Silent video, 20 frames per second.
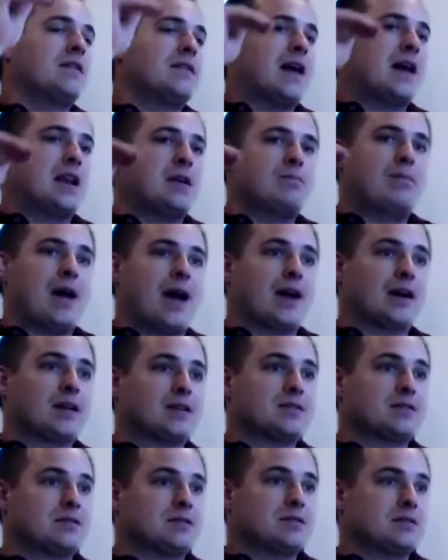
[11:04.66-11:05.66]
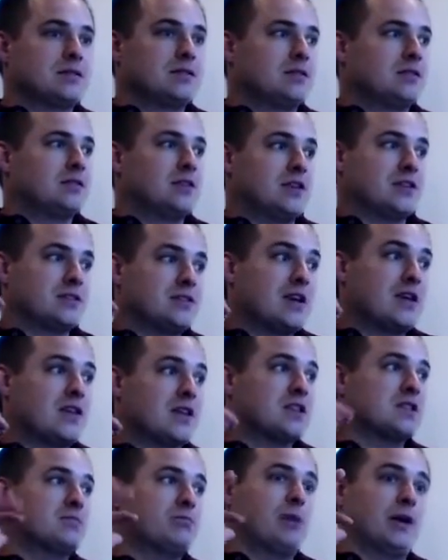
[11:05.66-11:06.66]
impacts. You didn't say
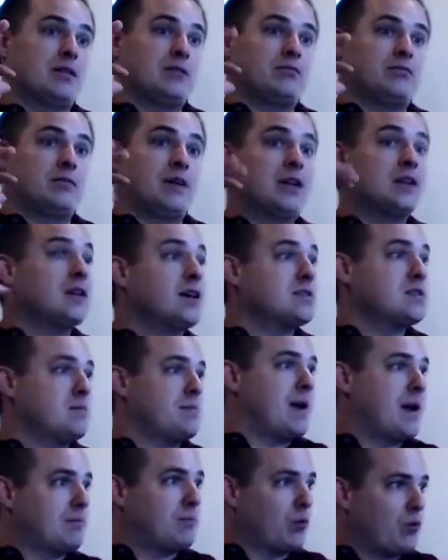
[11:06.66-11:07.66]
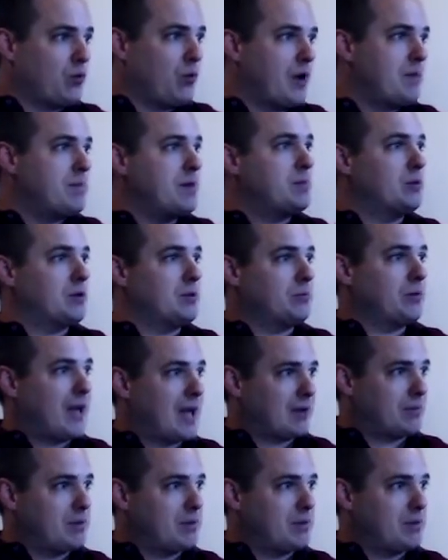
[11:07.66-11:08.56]
this, but it does impact both white people and black people.